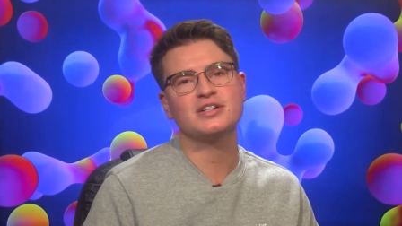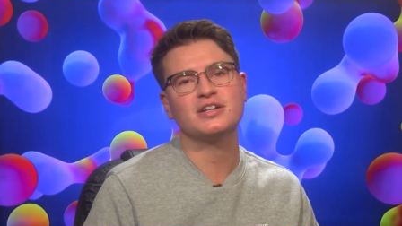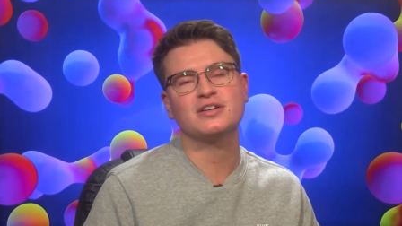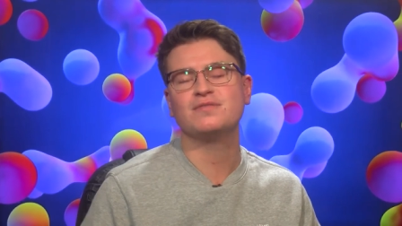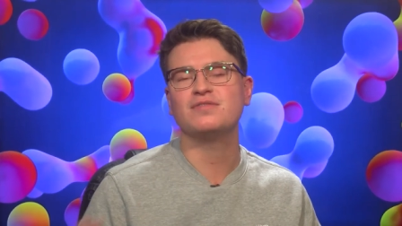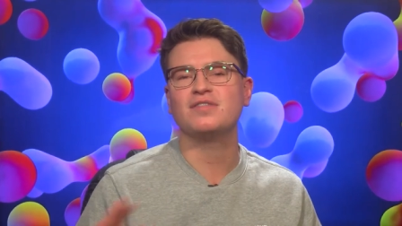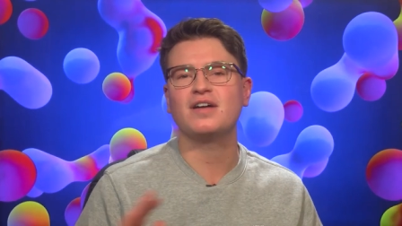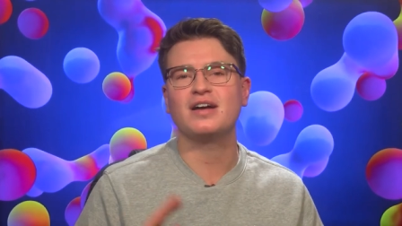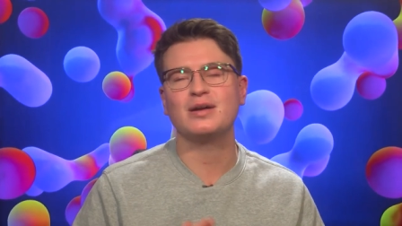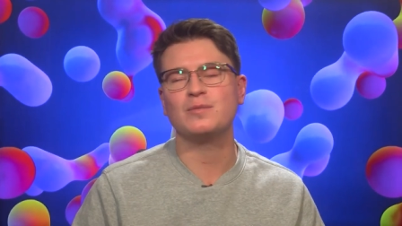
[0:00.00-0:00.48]
You
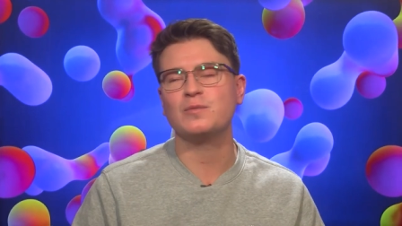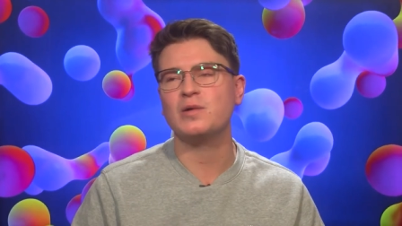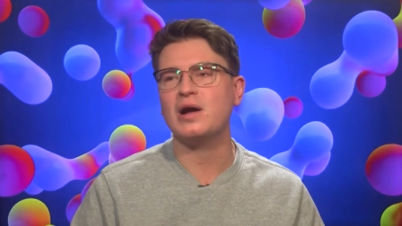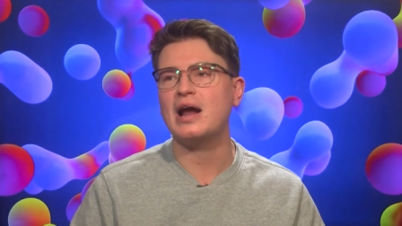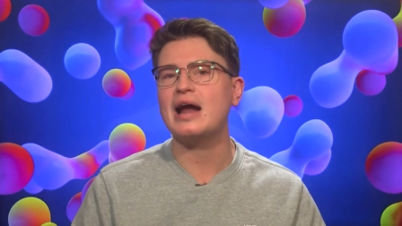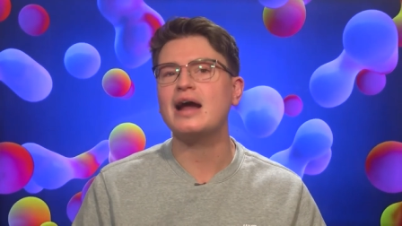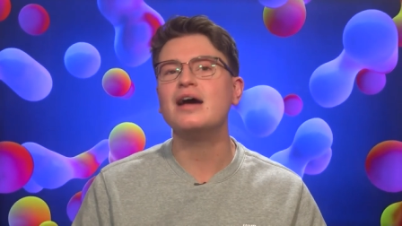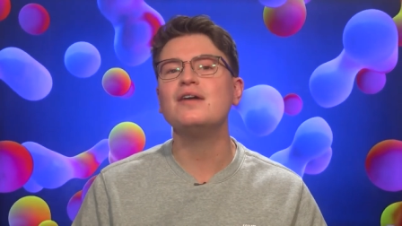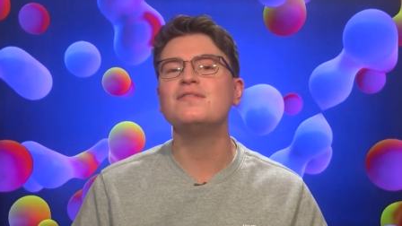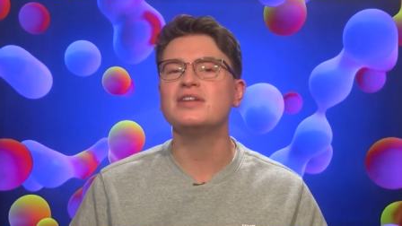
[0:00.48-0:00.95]
can find it
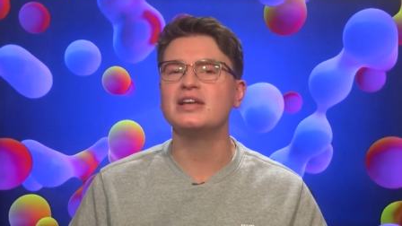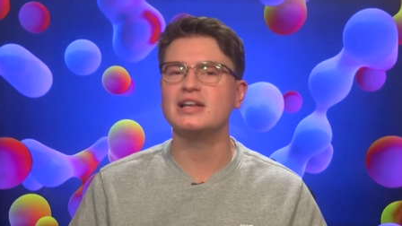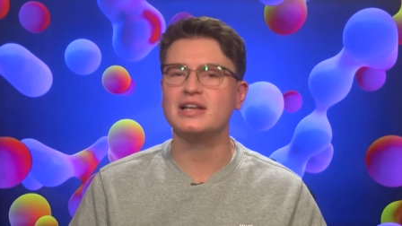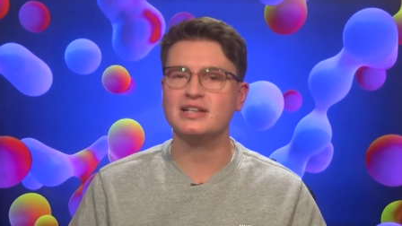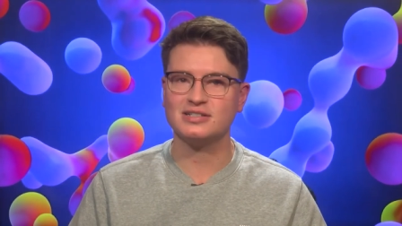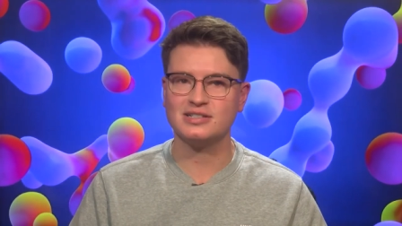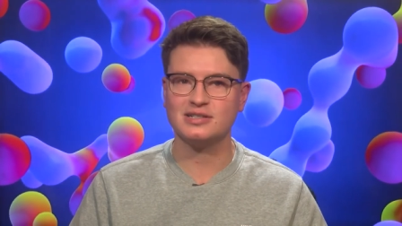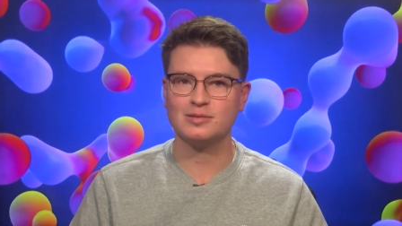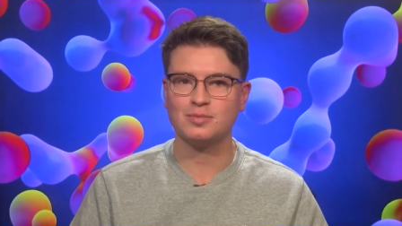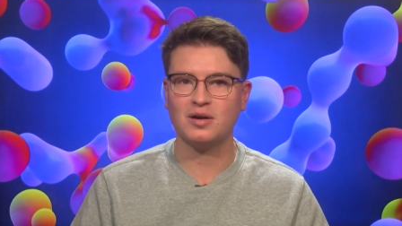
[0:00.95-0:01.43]
wherever you
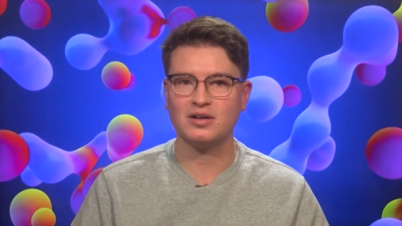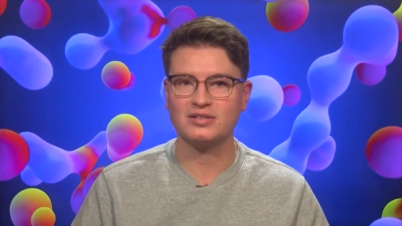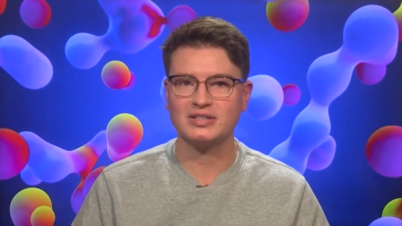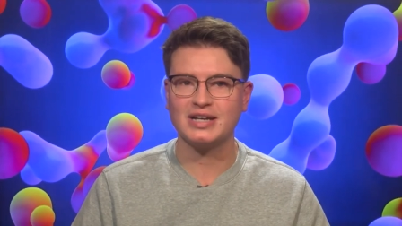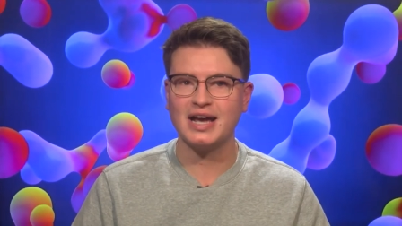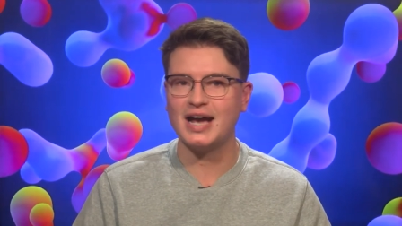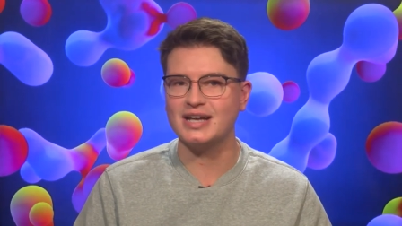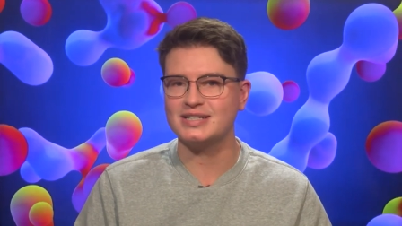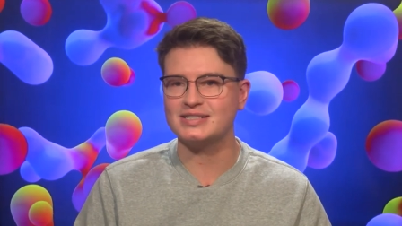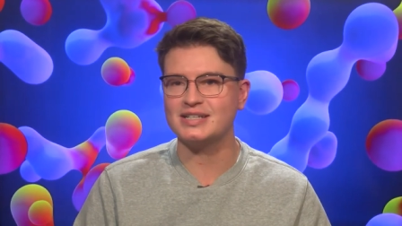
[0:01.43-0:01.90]
listen to
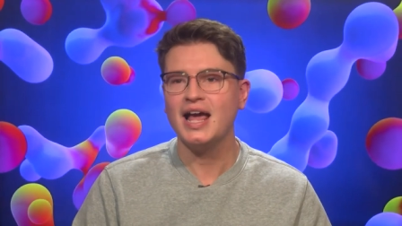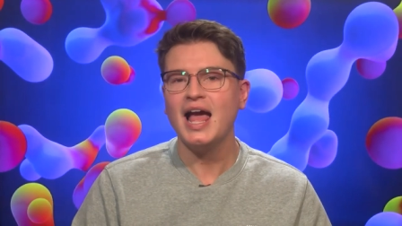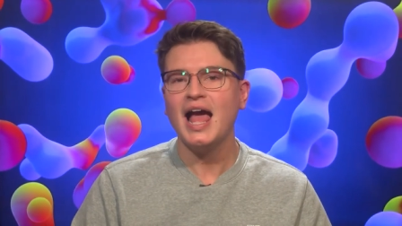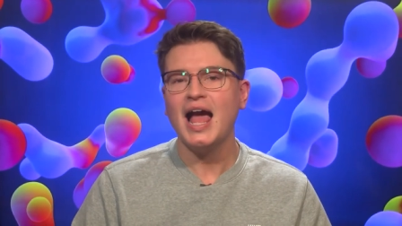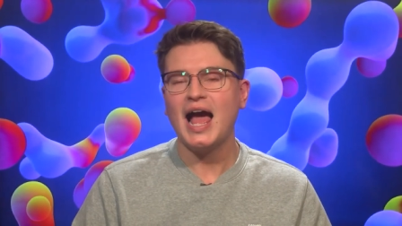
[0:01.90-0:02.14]
podcasts.